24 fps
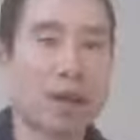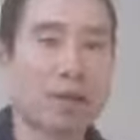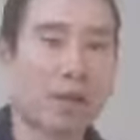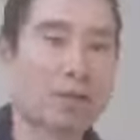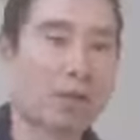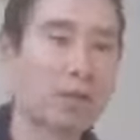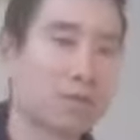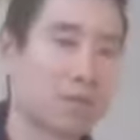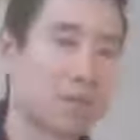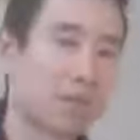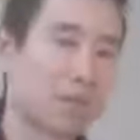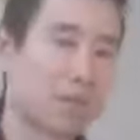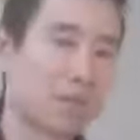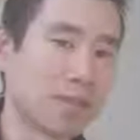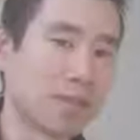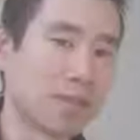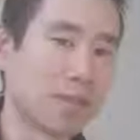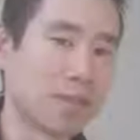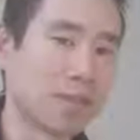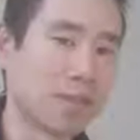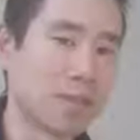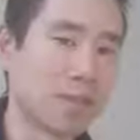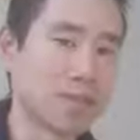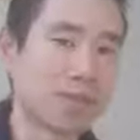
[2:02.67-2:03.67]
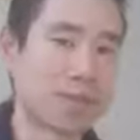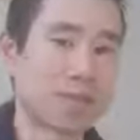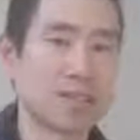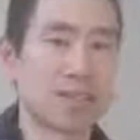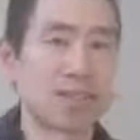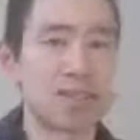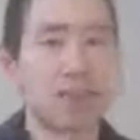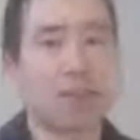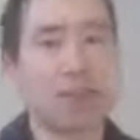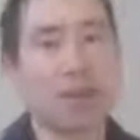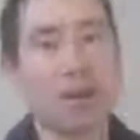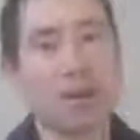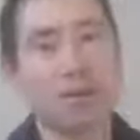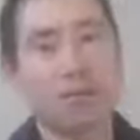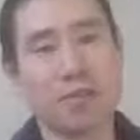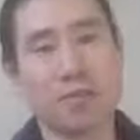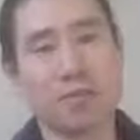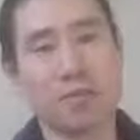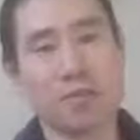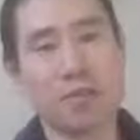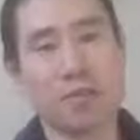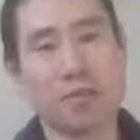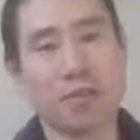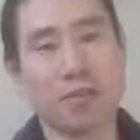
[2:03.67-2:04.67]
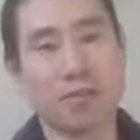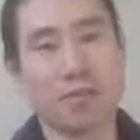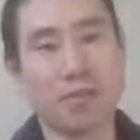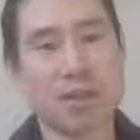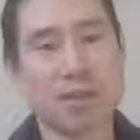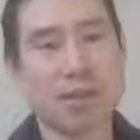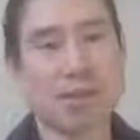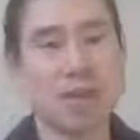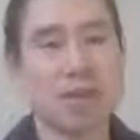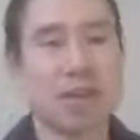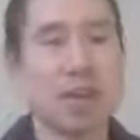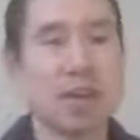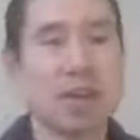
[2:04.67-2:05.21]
on for 15 minutes, and off for 15 minutes.